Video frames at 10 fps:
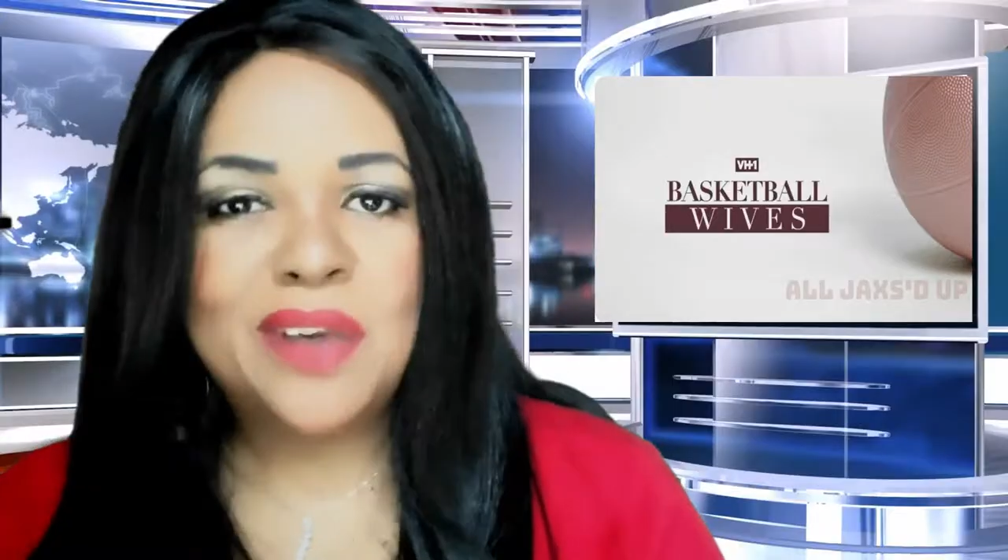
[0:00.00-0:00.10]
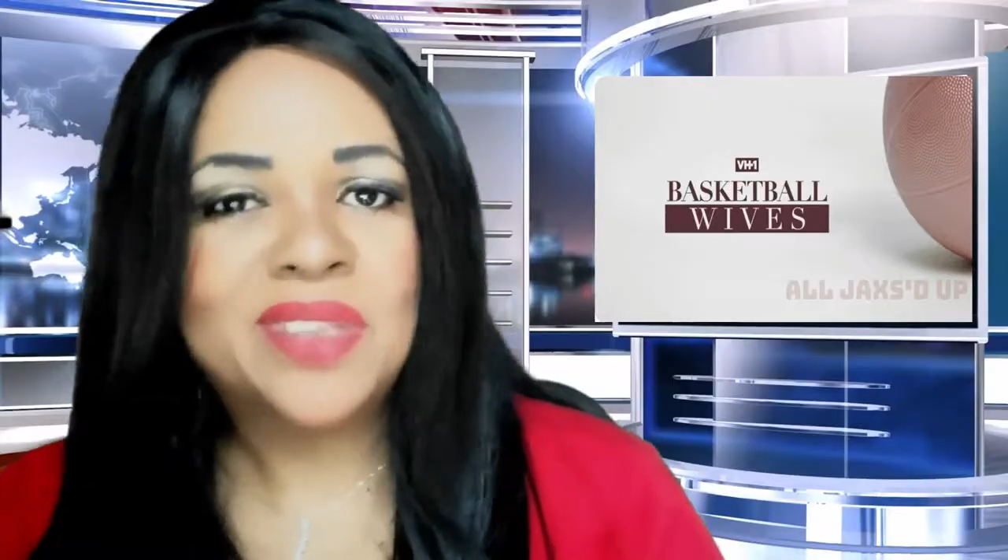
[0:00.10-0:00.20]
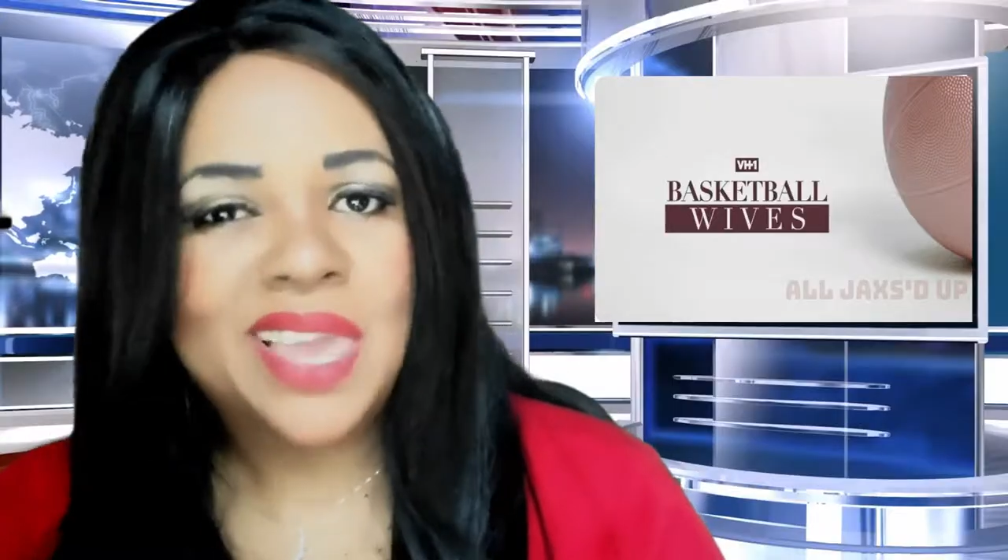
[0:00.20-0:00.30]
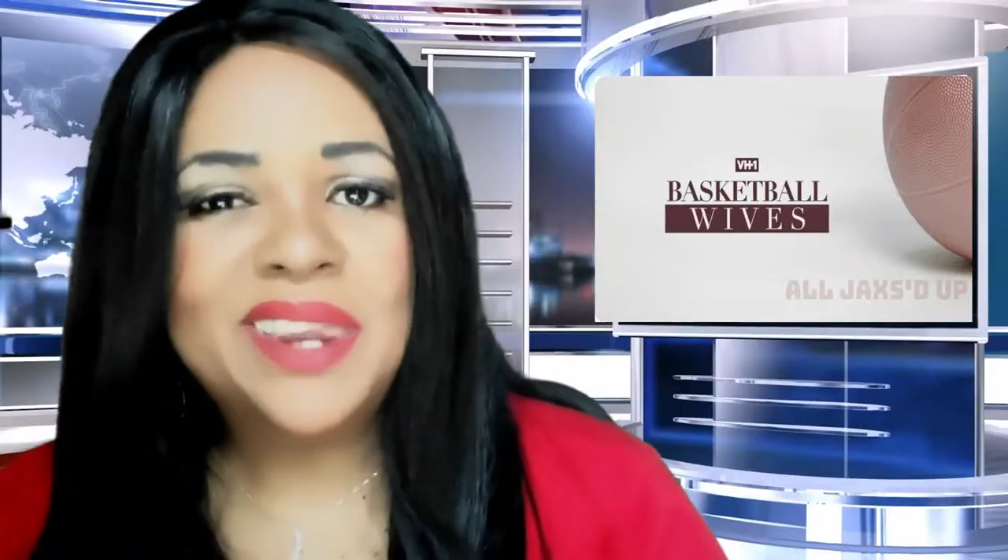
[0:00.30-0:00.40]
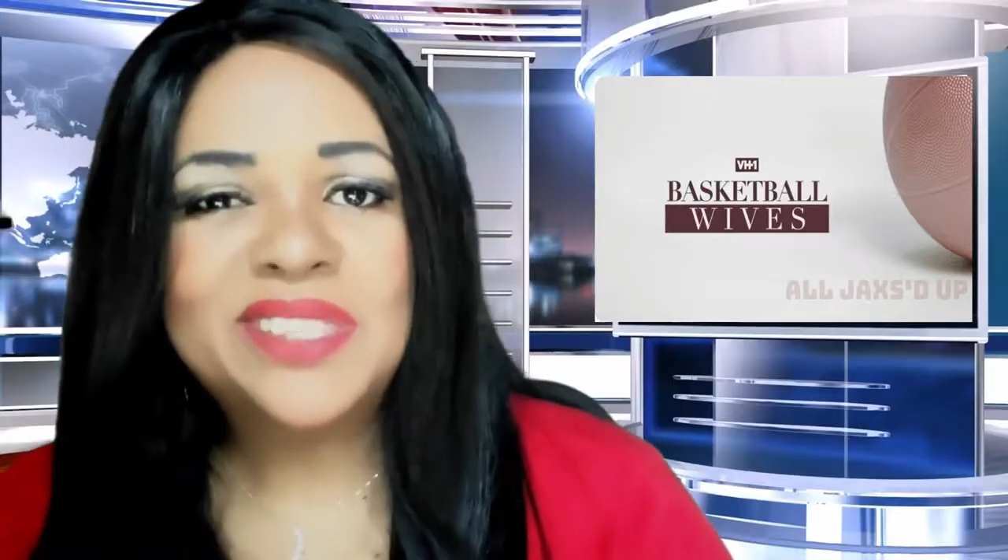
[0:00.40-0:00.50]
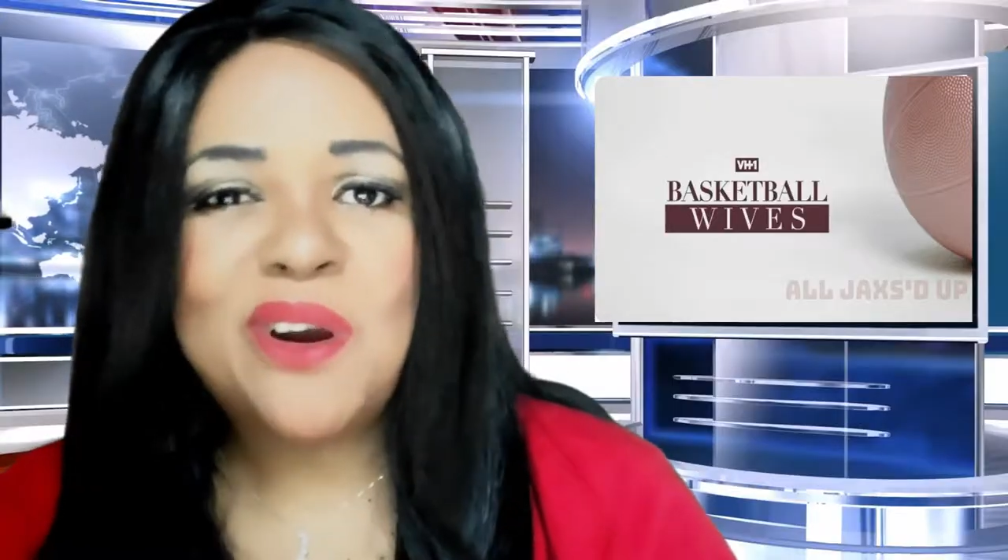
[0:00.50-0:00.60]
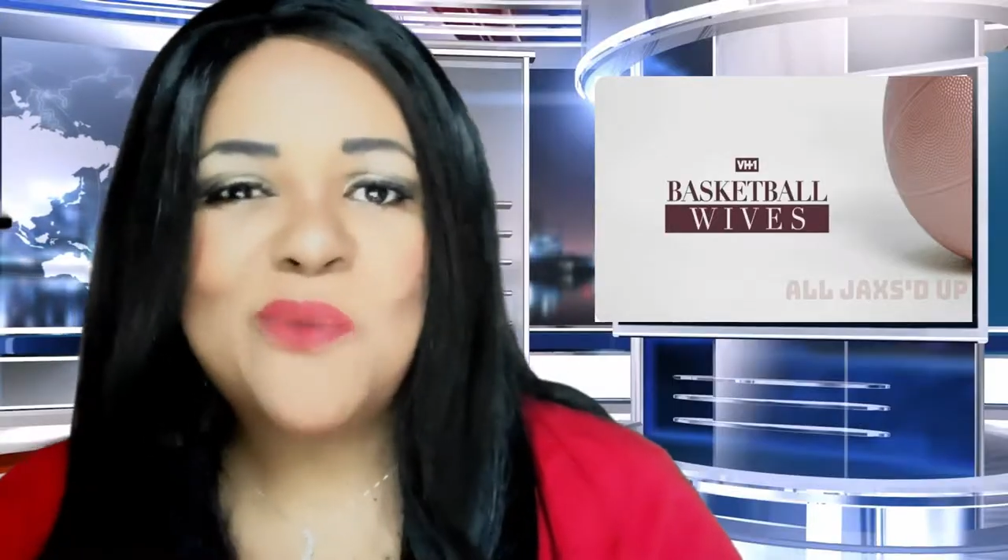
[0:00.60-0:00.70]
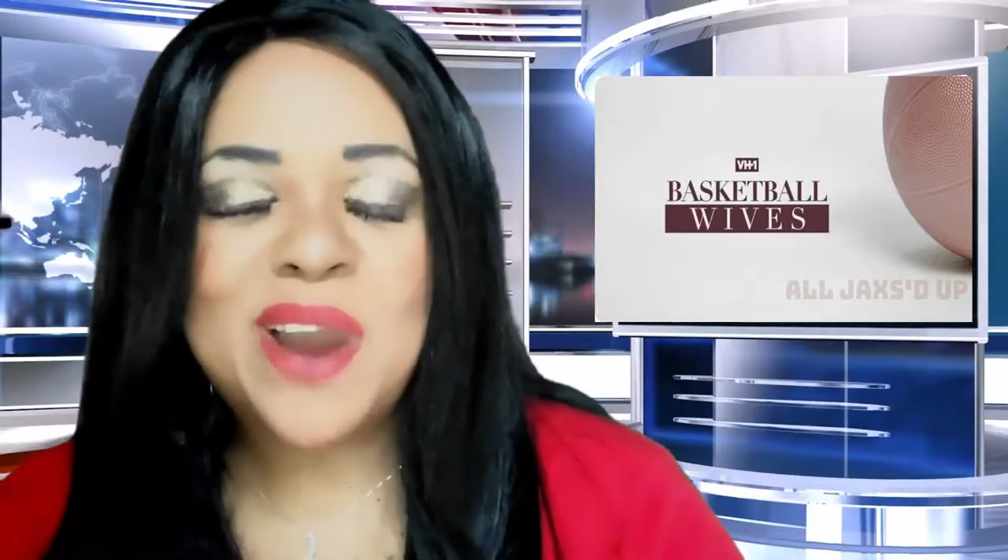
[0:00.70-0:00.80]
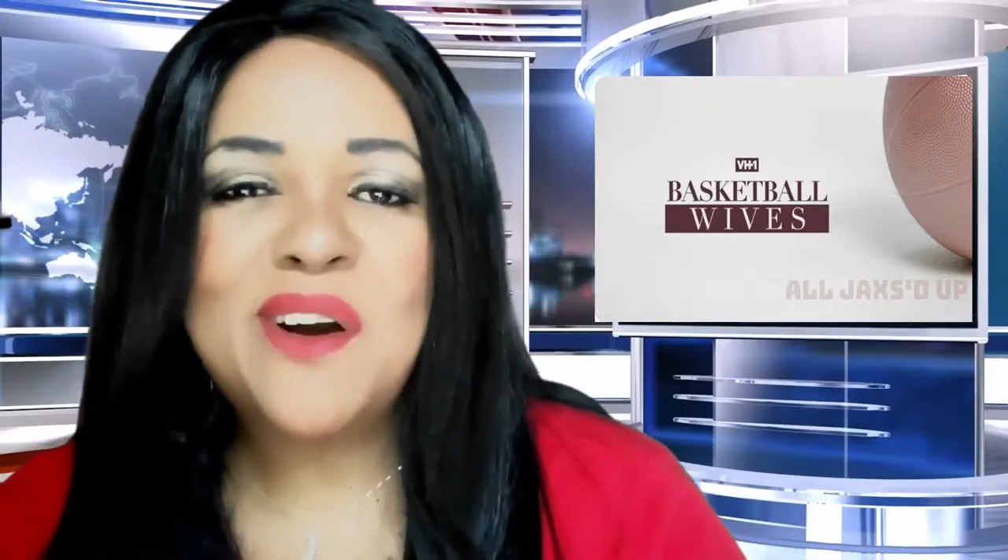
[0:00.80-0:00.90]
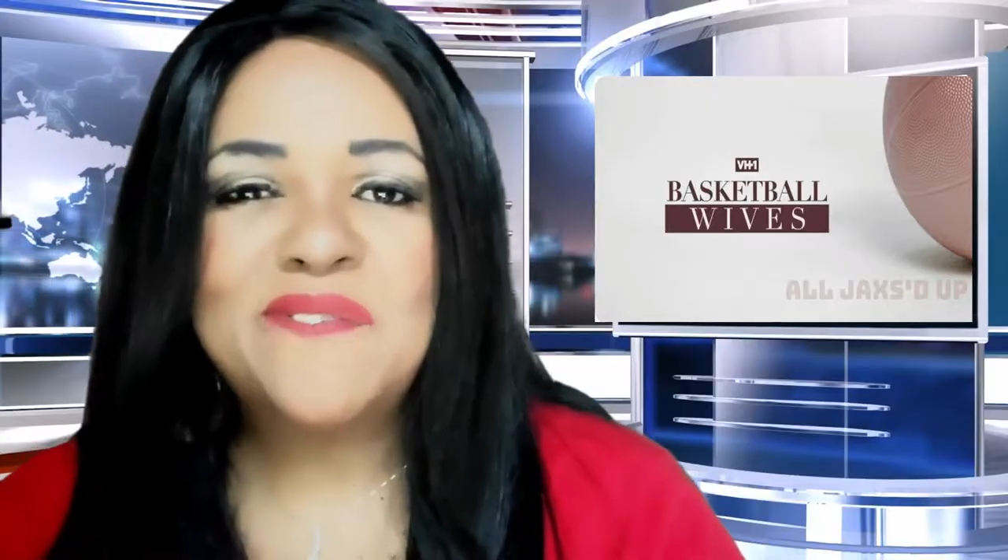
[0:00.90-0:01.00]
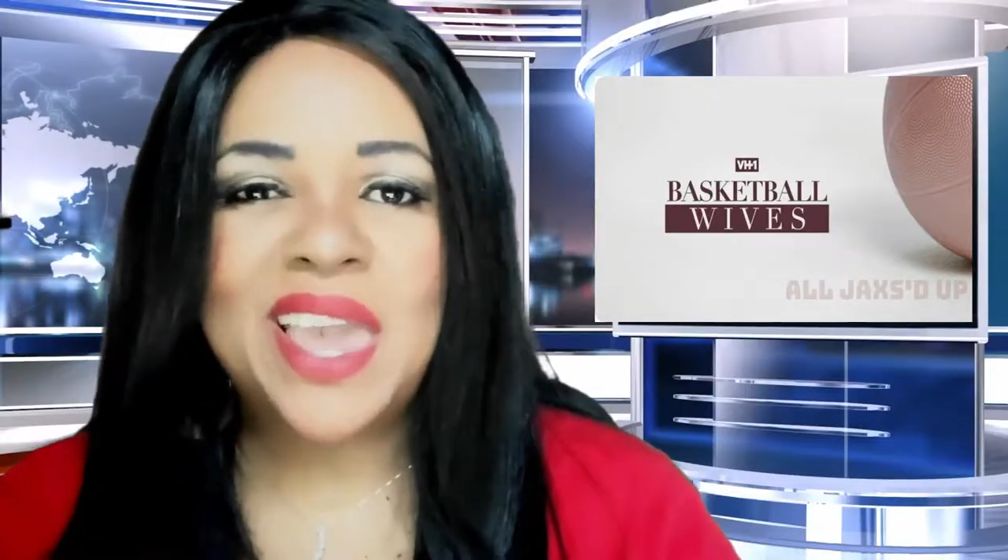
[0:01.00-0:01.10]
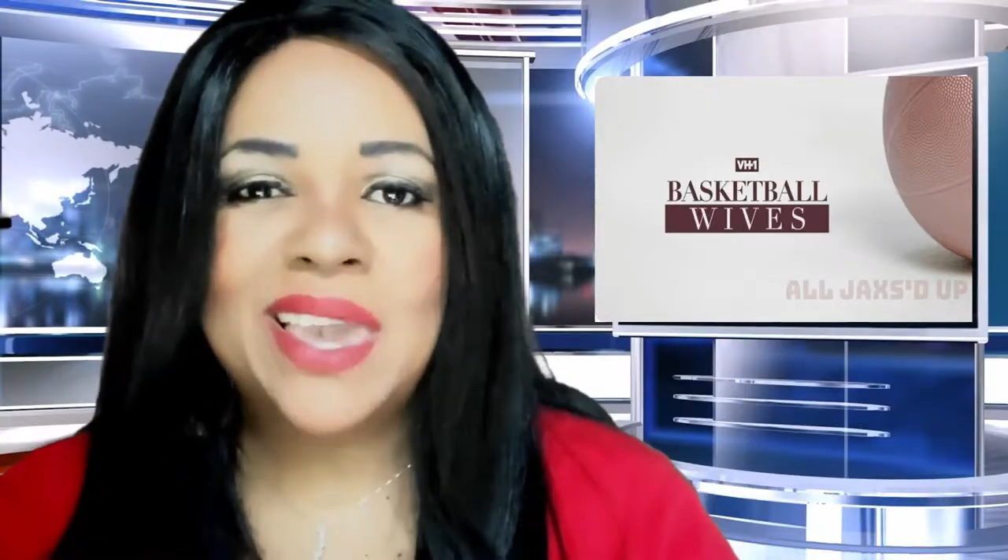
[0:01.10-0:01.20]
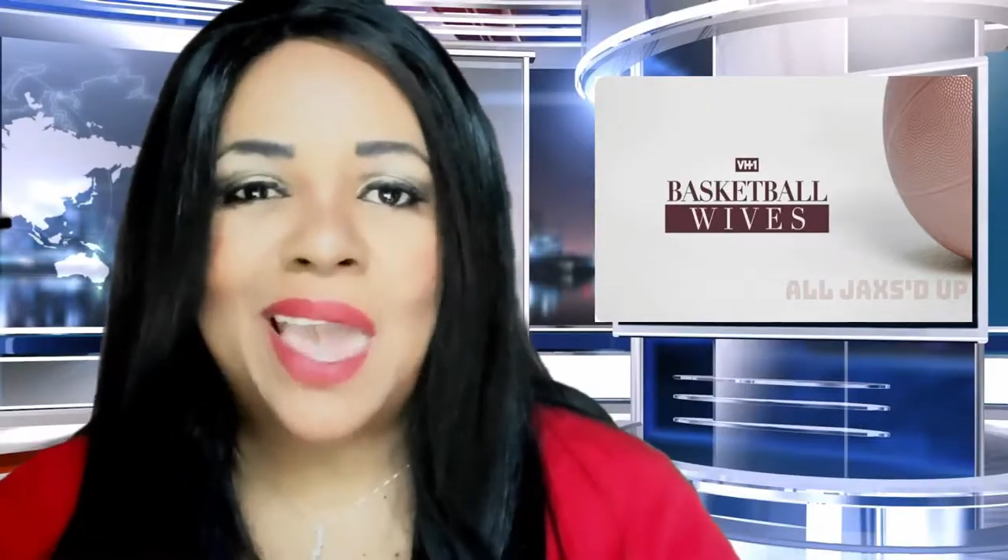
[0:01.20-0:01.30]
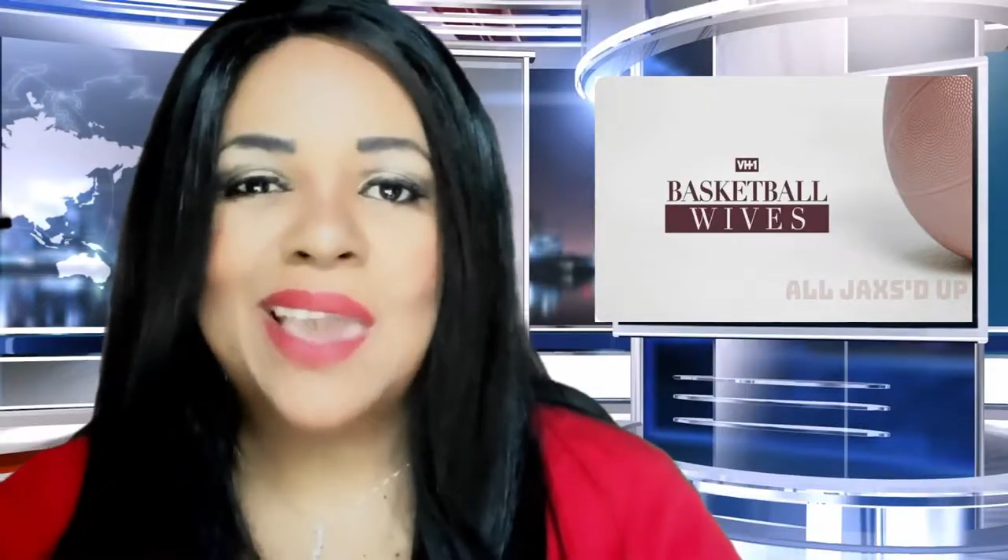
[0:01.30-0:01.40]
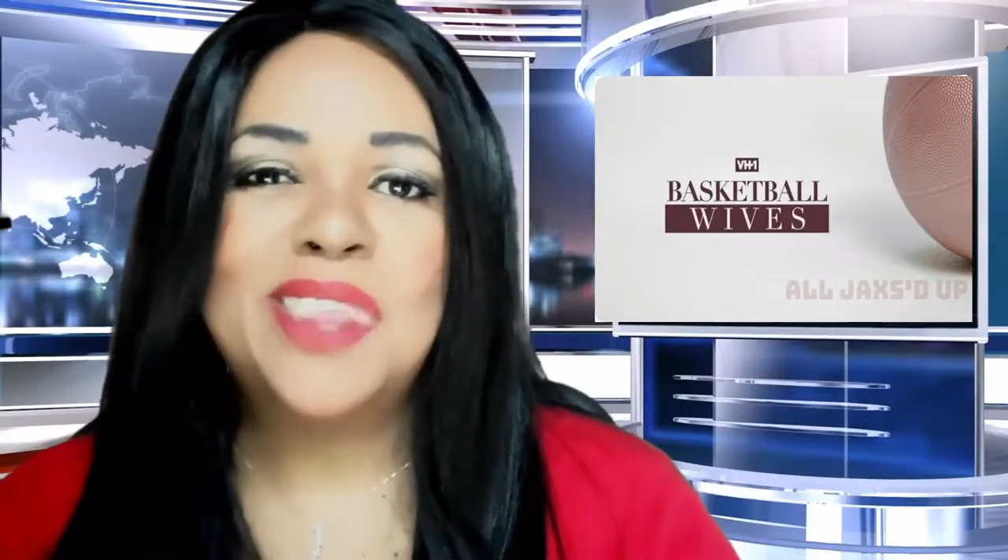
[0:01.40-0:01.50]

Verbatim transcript: Now, the ladies are away on vacay